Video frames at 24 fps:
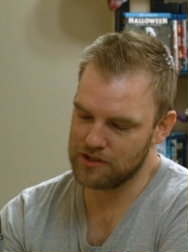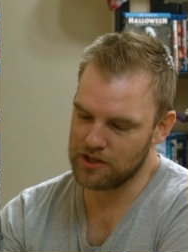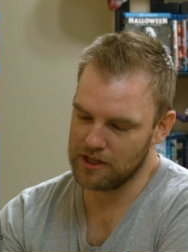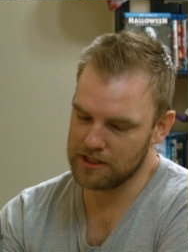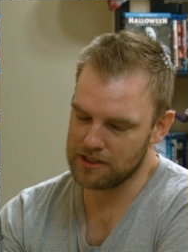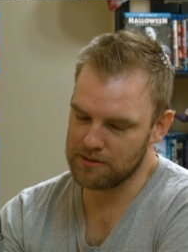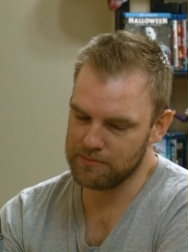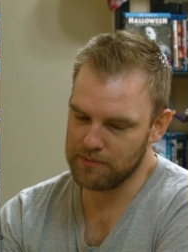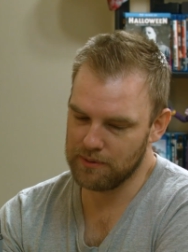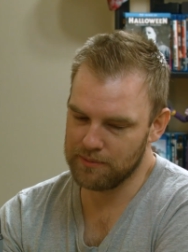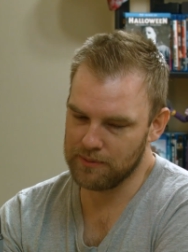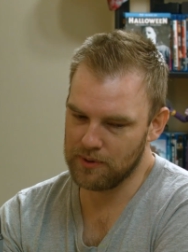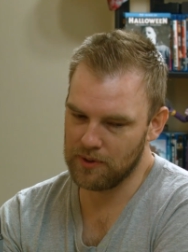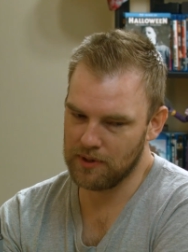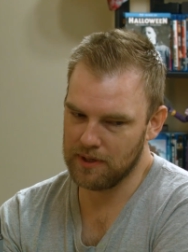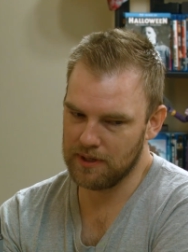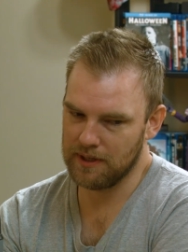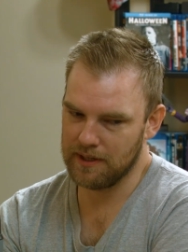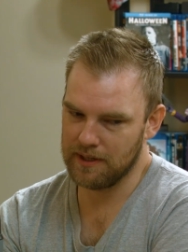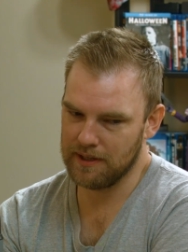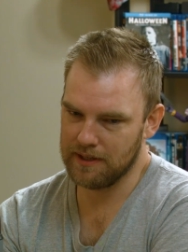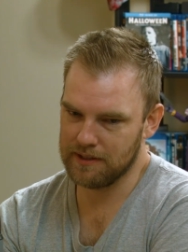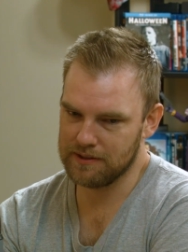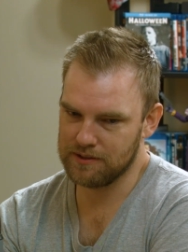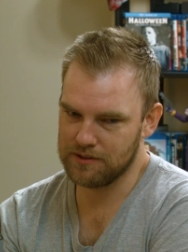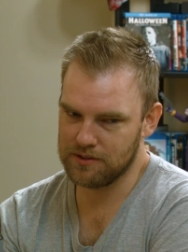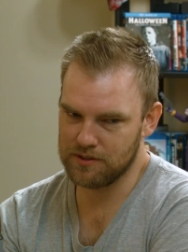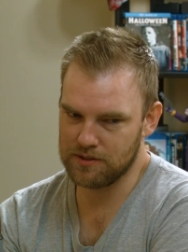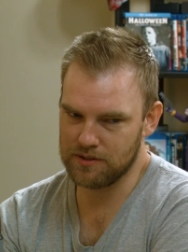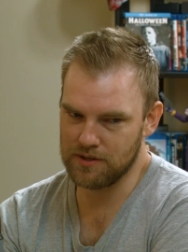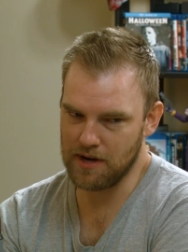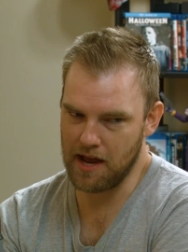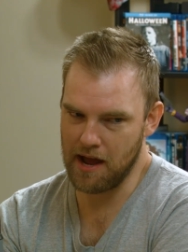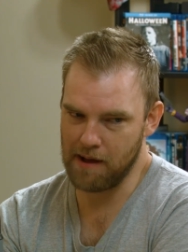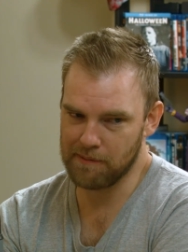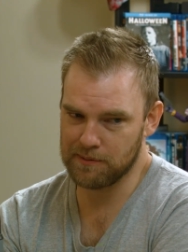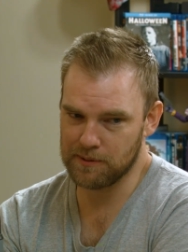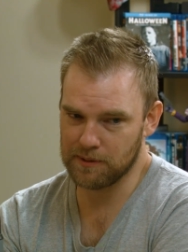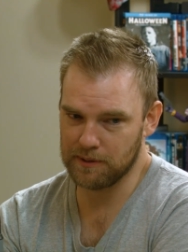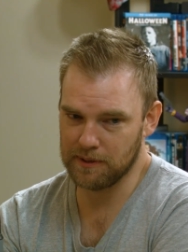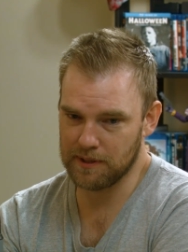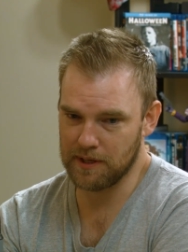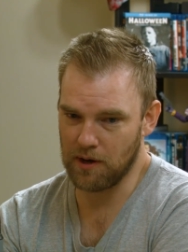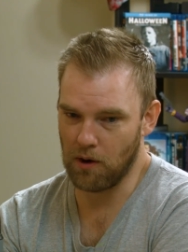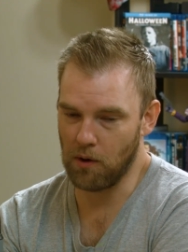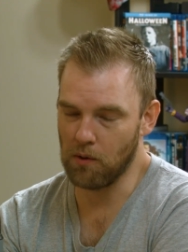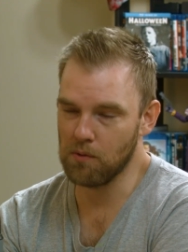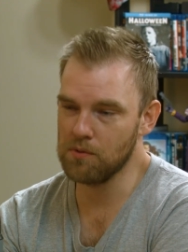Jason Momoa
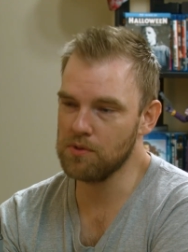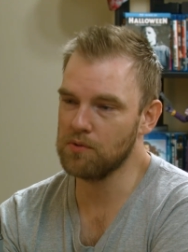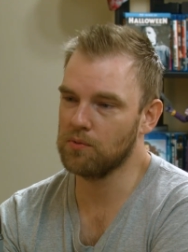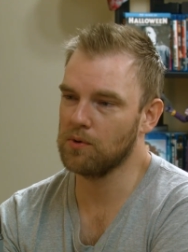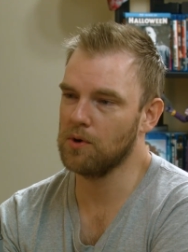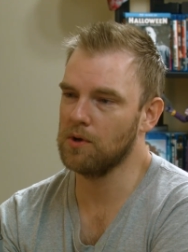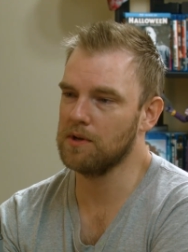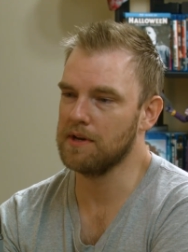absolutely owned the role,